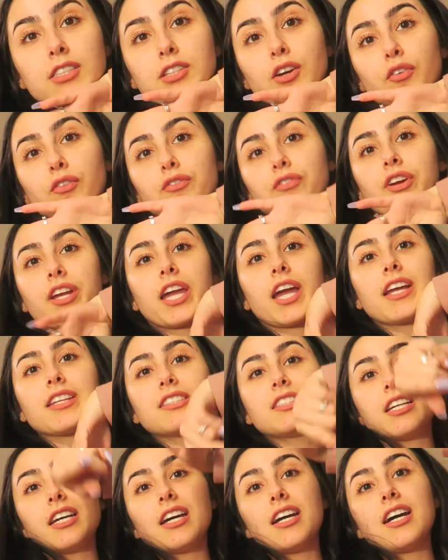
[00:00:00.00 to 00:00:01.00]
Don't
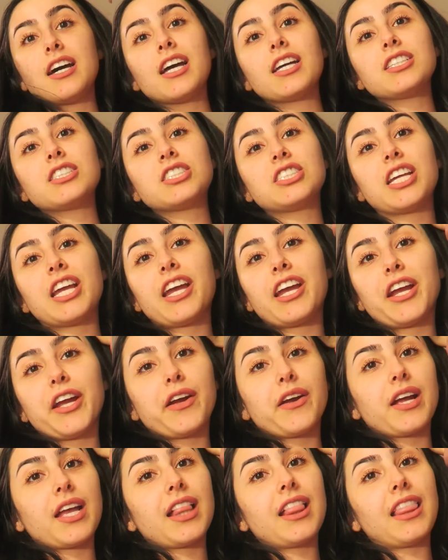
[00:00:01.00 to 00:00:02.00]
forget to
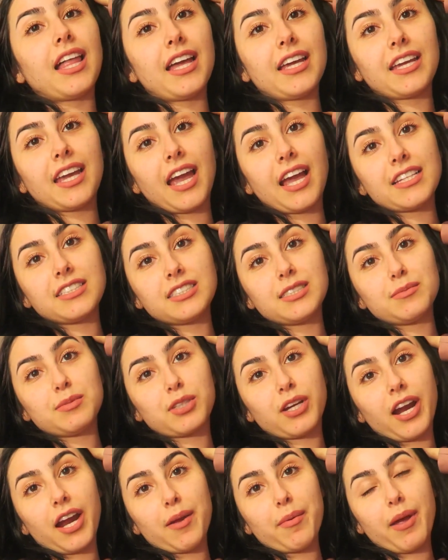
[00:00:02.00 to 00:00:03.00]
share, like, and
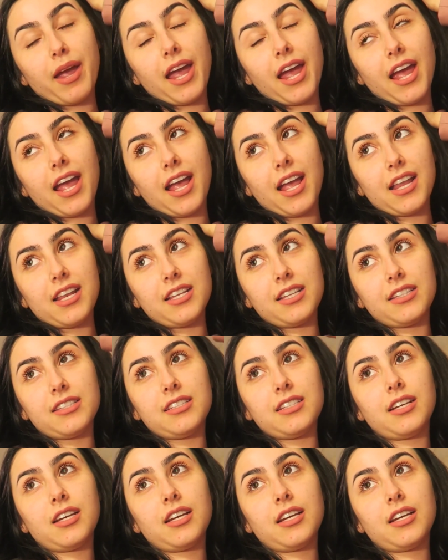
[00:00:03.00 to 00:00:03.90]
subscribe, and